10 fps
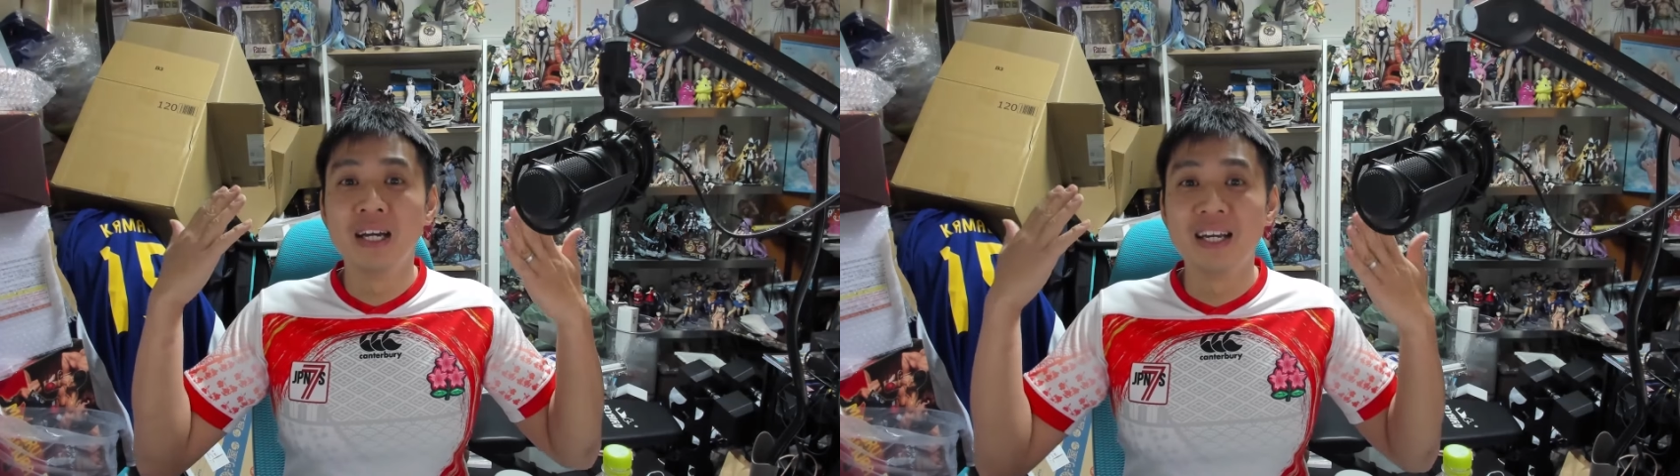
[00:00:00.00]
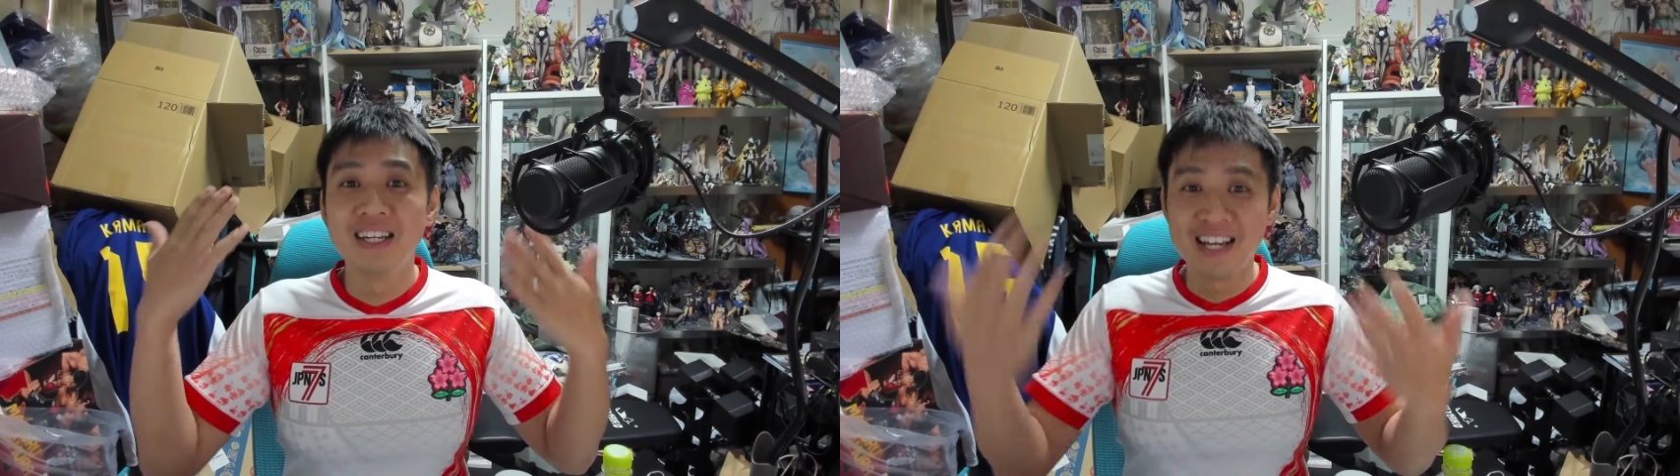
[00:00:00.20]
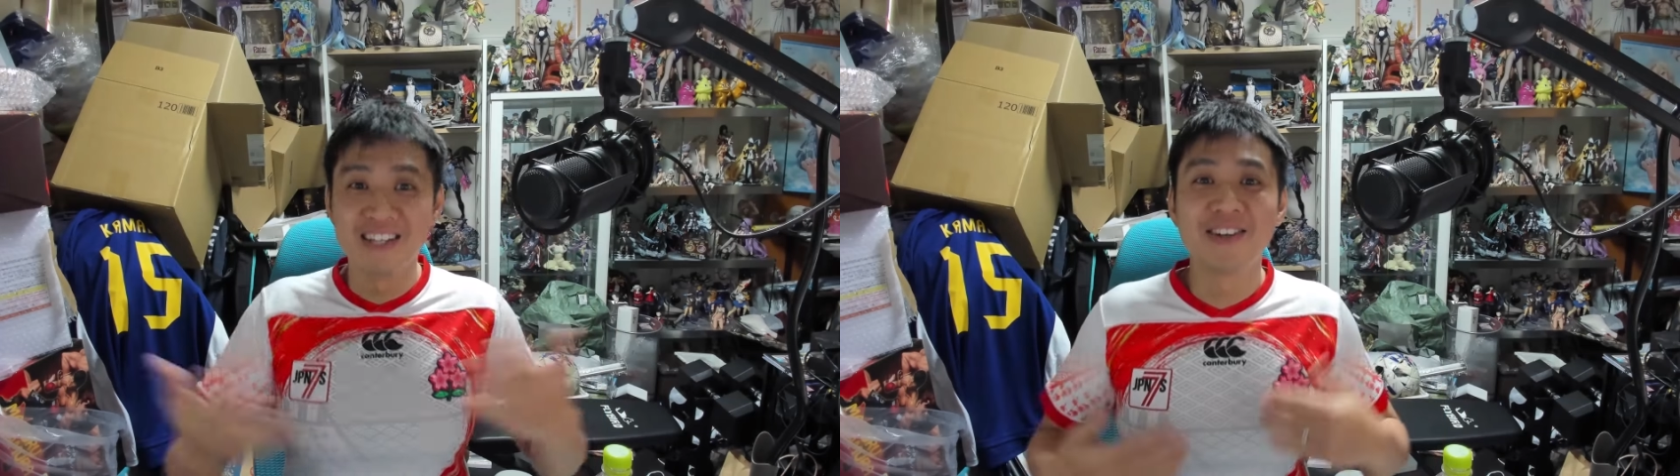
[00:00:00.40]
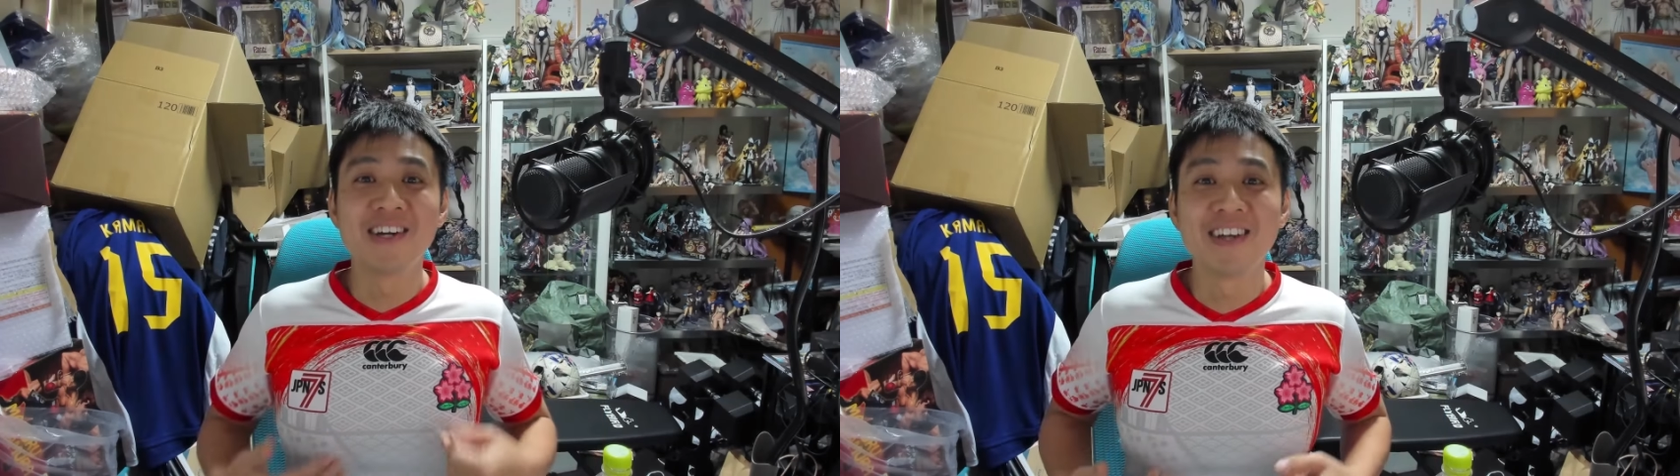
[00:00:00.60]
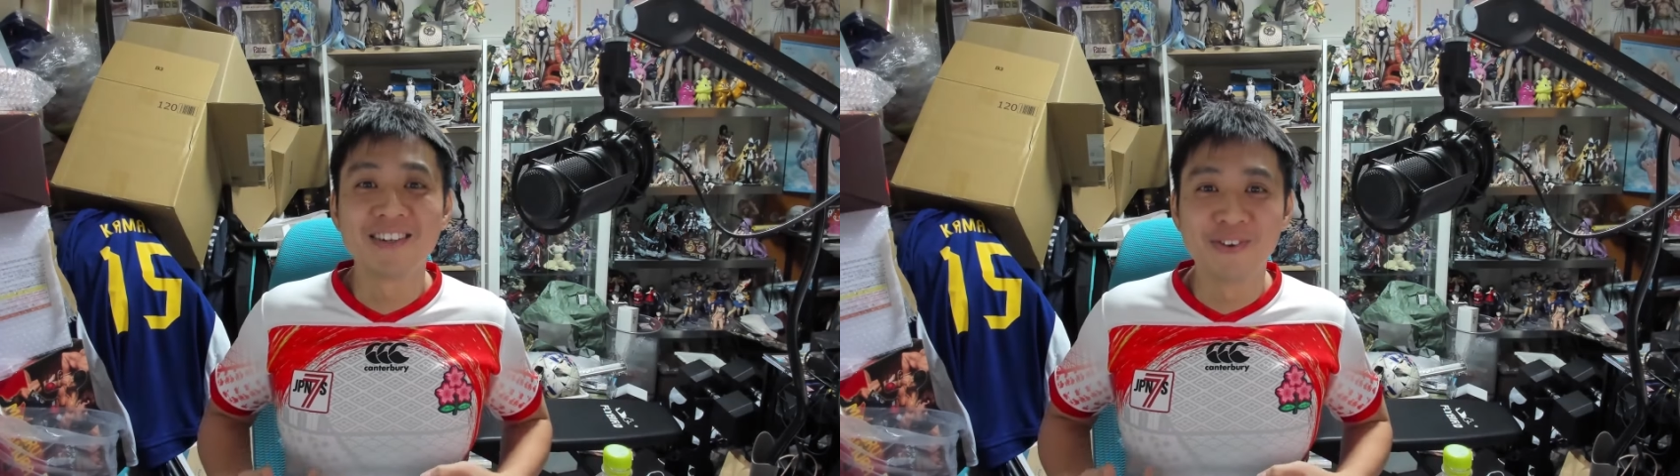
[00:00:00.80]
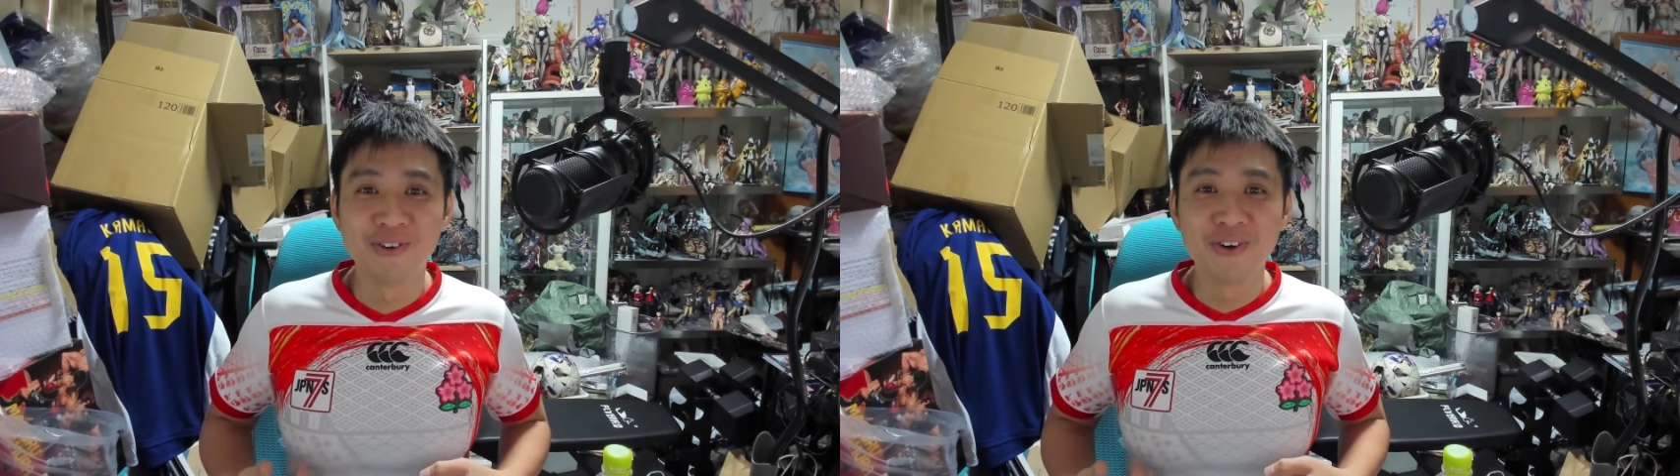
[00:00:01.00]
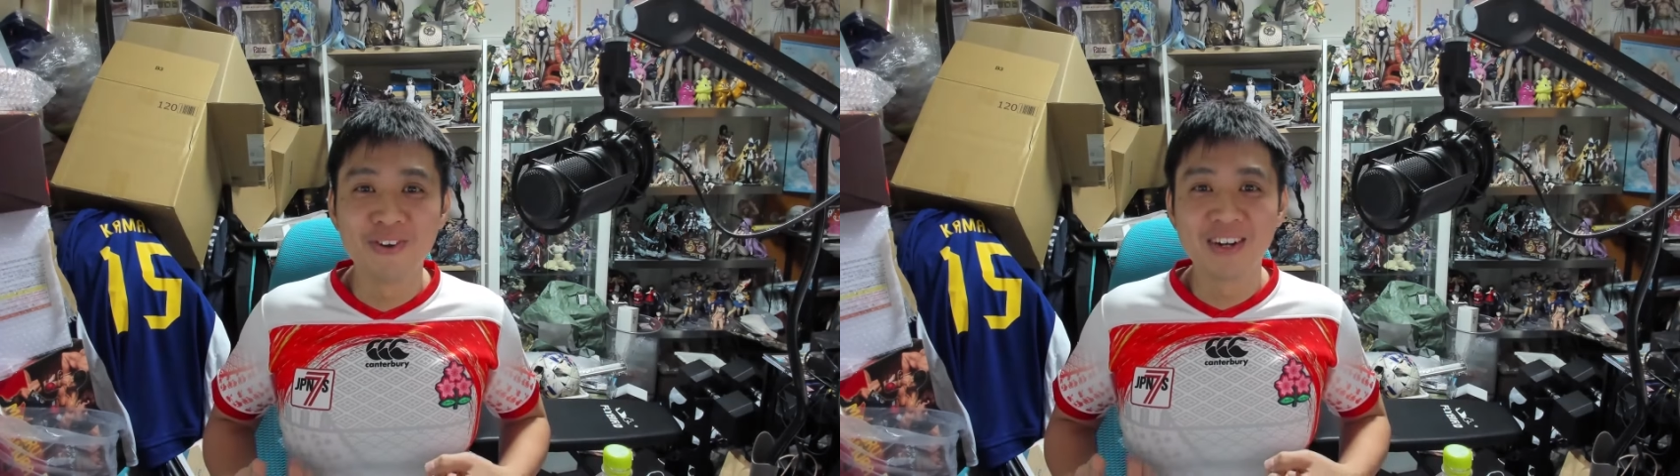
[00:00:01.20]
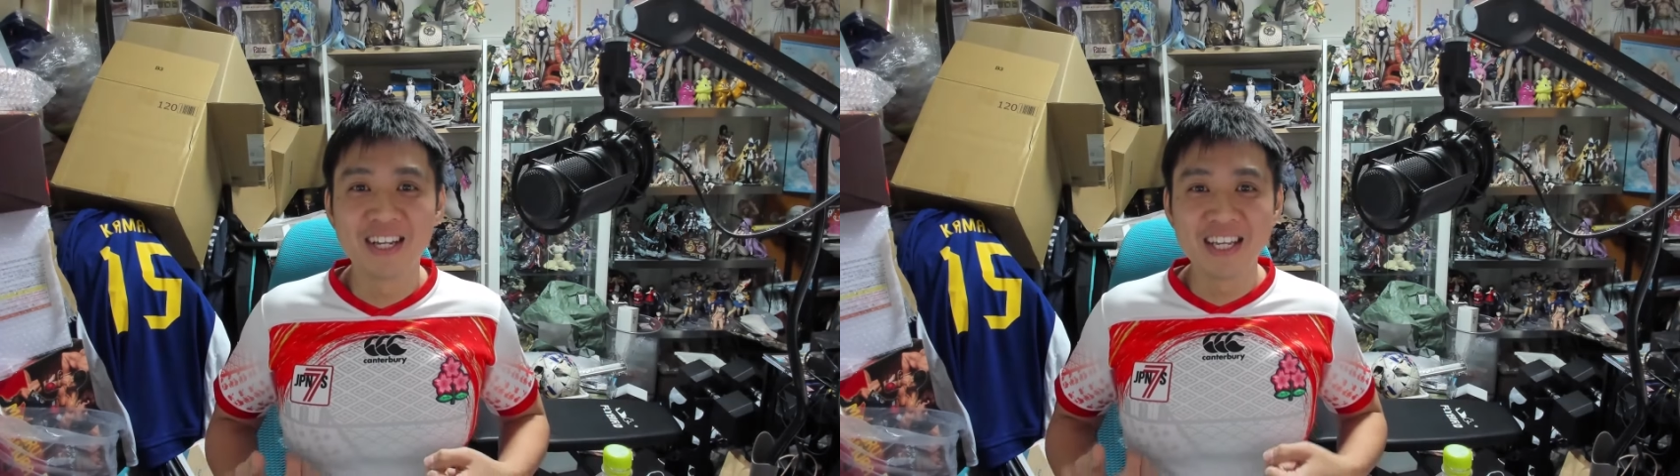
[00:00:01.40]
yeah, so I signed for
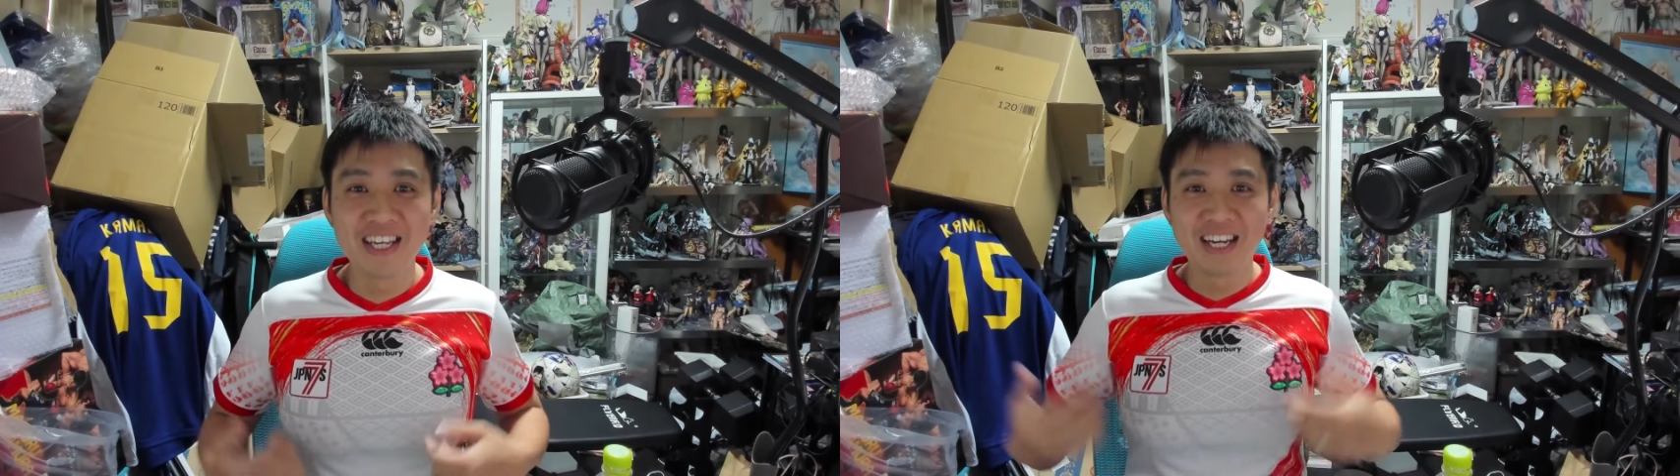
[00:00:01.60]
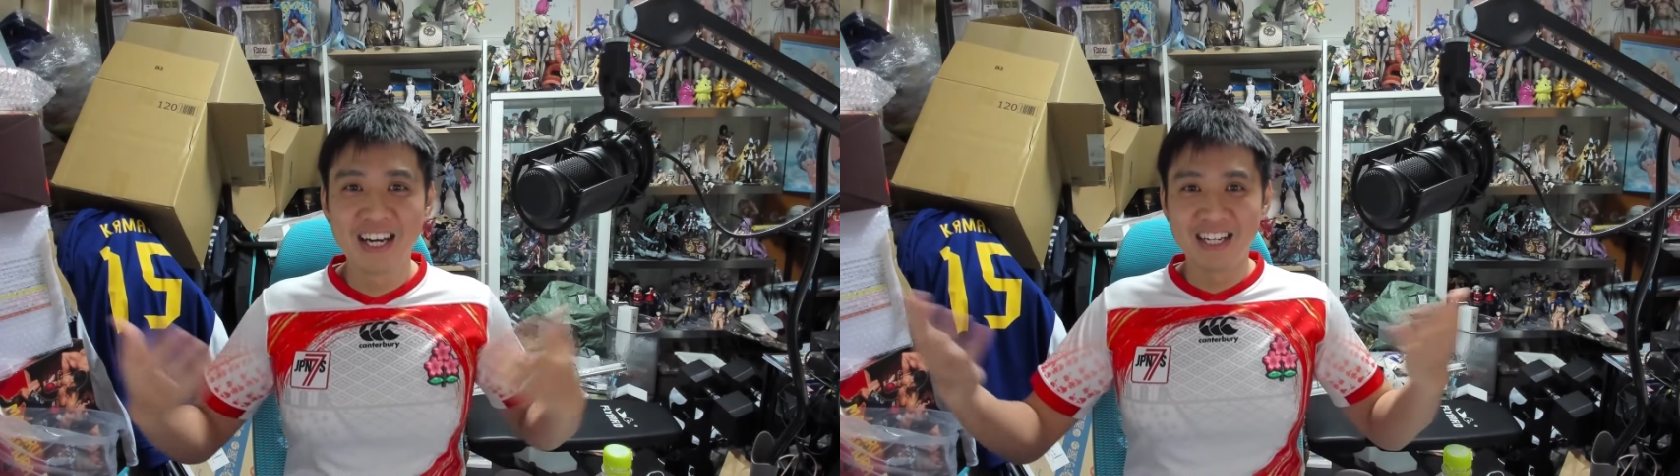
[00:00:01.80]
non-league,